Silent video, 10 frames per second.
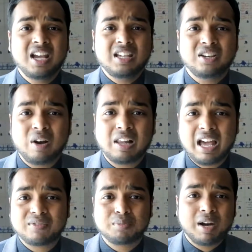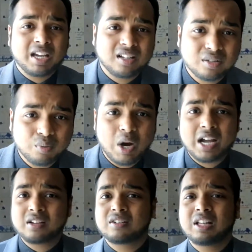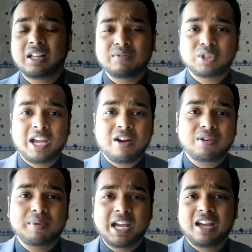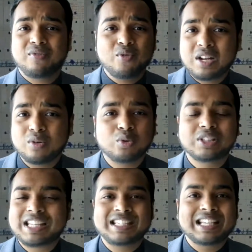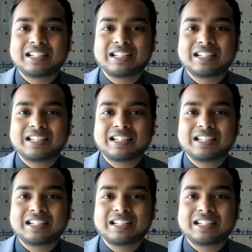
I'll have to buy another wire, I'll have to carry my headphone, and all these